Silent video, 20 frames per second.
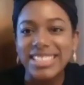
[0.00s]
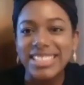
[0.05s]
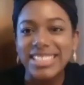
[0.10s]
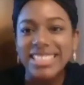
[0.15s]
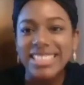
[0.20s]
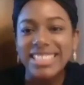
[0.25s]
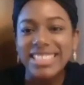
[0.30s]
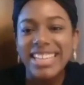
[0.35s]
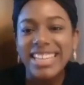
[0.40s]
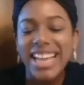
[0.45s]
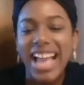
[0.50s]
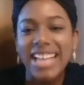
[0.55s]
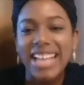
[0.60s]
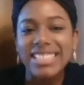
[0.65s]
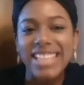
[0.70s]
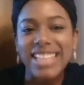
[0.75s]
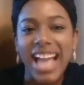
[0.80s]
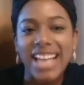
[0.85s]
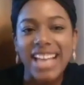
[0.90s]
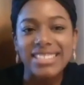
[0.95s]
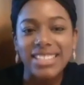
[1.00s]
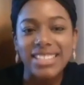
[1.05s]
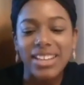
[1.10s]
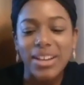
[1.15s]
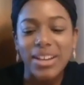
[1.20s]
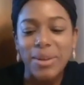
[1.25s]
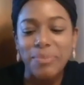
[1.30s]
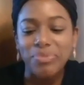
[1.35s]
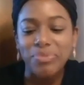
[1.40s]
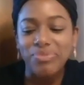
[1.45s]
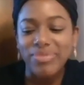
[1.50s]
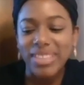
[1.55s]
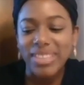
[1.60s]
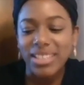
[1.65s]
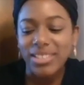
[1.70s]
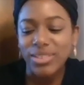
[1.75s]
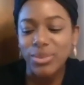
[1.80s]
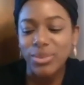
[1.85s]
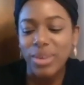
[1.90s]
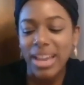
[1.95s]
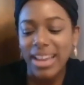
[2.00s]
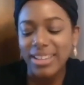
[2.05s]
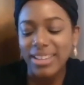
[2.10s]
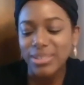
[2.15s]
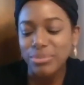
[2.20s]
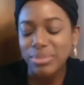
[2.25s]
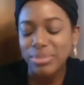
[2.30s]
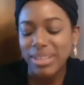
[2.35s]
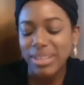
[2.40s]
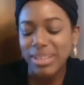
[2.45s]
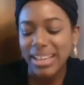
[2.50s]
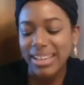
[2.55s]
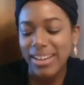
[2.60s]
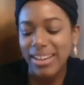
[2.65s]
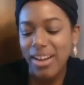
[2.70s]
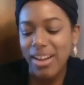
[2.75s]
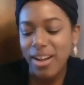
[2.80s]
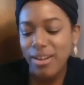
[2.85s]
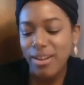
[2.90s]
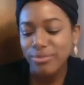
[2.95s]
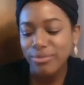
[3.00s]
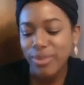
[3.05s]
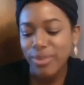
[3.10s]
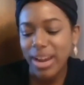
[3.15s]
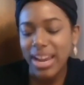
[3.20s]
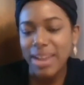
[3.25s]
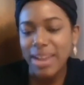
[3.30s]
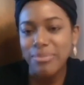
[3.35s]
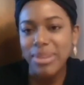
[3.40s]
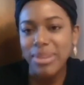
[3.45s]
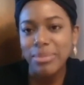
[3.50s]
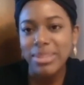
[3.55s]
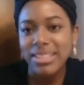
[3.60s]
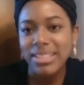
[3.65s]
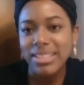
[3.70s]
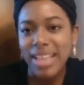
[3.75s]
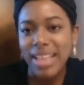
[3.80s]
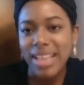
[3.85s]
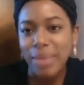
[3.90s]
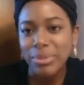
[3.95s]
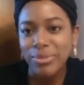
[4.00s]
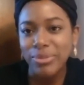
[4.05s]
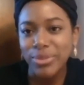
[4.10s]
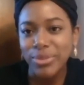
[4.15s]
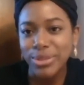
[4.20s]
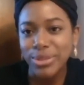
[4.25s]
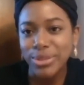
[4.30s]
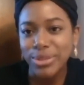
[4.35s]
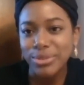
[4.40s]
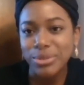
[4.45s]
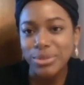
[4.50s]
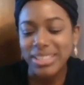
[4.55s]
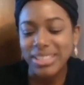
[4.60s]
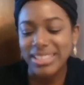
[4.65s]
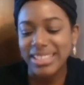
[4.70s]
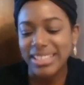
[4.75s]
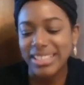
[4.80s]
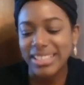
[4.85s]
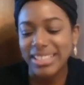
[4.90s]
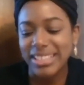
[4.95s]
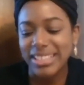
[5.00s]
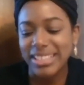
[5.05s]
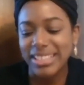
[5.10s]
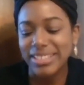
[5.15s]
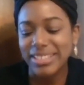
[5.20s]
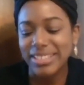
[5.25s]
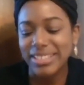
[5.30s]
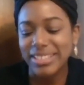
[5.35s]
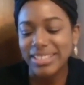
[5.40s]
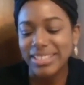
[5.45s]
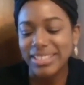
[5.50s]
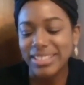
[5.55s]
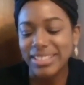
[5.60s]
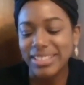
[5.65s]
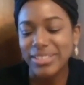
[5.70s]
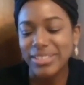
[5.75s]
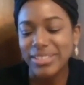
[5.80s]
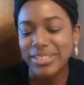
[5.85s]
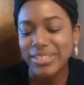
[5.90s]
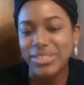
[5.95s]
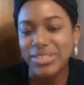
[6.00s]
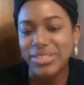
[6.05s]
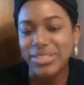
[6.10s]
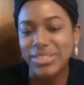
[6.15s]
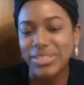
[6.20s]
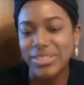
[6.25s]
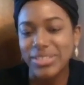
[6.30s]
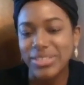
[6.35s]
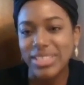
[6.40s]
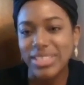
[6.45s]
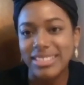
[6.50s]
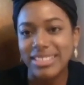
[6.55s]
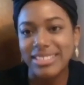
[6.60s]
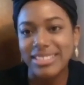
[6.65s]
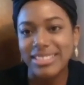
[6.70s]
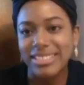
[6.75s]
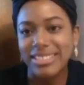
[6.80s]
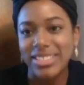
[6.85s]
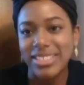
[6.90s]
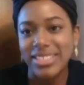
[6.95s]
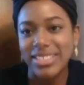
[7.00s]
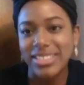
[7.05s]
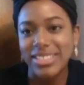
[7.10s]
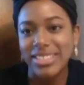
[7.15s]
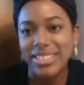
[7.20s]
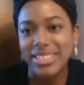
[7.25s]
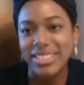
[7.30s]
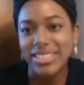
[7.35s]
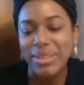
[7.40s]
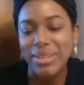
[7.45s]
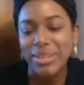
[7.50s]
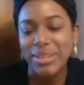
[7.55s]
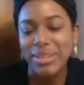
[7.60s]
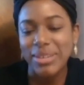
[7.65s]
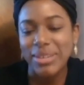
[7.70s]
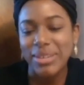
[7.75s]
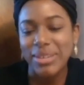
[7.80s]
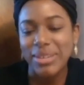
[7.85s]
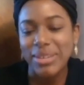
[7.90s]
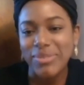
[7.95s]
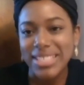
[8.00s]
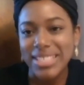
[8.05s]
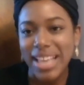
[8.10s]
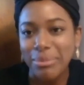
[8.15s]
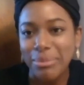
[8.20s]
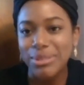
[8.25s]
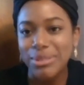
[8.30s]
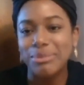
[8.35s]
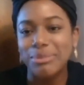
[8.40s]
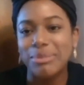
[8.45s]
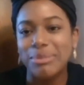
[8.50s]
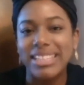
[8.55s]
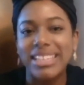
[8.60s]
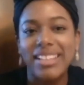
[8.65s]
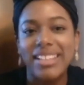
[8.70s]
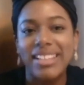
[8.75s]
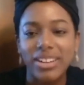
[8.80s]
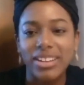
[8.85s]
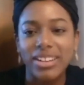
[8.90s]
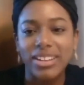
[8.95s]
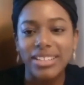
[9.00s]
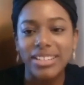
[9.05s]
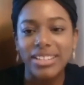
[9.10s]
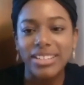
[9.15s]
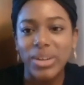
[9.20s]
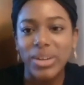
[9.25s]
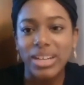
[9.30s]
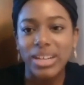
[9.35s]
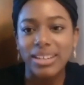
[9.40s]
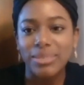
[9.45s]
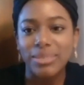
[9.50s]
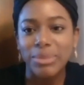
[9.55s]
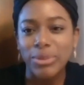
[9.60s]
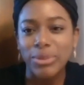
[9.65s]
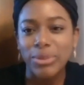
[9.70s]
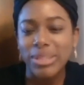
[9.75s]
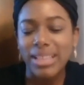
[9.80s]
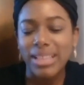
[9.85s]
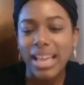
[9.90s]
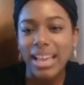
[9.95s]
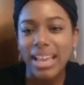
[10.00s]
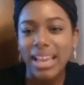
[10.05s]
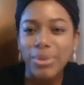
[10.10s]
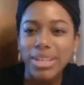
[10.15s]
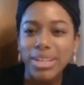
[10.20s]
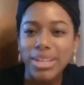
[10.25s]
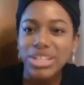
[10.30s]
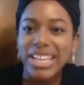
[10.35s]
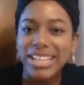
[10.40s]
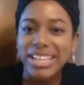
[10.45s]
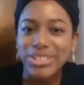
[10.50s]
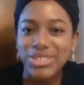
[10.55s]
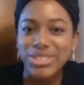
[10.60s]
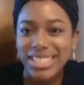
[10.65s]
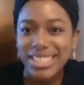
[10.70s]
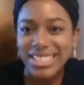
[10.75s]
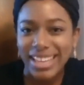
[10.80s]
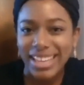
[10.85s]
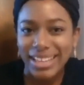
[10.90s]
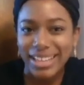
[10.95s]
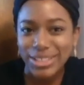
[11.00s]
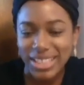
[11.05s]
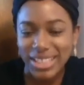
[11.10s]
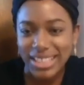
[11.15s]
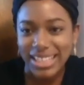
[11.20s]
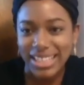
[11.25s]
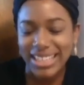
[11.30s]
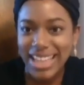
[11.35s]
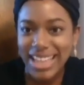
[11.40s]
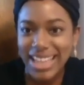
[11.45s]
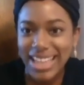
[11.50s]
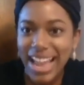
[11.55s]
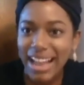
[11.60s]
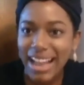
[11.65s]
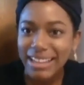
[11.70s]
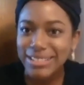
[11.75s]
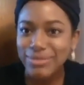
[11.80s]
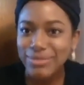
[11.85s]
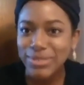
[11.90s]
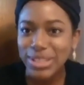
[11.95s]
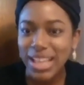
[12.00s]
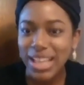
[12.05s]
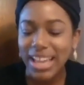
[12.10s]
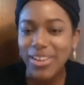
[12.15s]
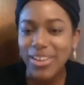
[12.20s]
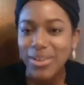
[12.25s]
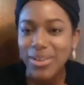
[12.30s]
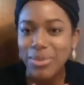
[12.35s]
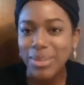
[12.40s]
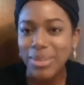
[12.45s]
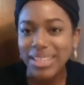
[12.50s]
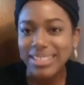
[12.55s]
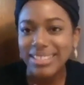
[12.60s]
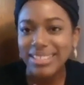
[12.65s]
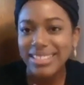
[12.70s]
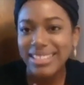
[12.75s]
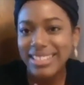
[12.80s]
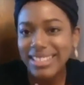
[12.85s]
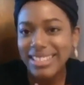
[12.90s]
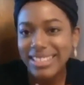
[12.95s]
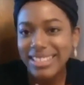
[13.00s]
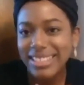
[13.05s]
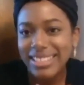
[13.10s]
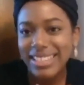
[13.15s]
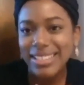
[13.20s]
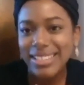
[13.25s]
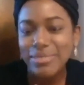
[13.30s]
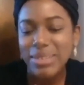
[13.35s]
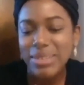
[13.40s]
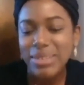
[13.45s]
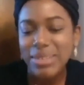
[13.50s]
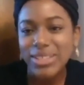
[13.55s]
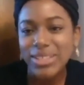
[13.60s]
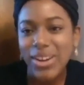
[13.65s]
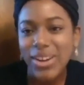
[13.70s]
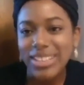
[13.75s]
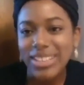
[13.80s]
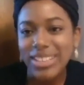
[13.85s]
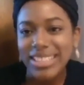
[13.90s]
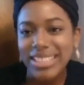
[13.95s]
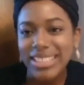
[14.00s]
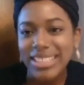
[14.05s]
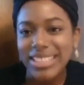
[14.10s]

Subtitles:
As you hand a play off, right? And maybe this happened for you too, Lydia. You can tell me if this happened for you too. But there, you know, Amira would be like, I want to change this section, and yeah, I did feel like, oh killing my